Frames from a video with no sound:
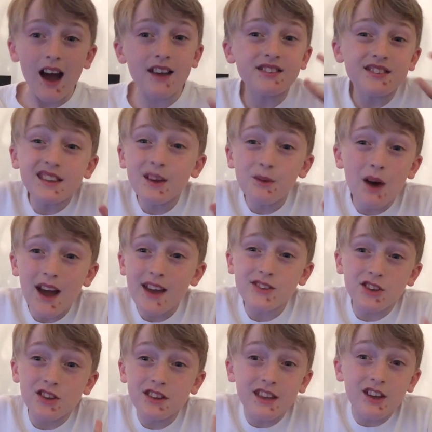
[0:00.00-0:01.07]
I see why it's
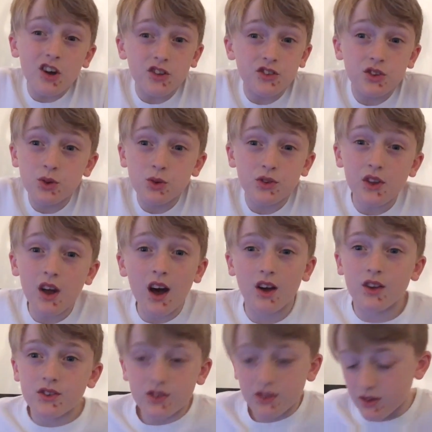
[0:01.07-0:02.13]
only got 2
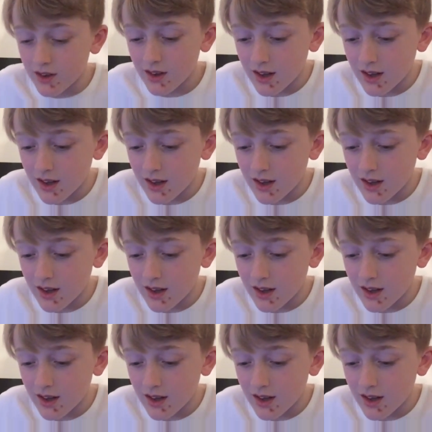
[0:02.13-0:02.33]
stars.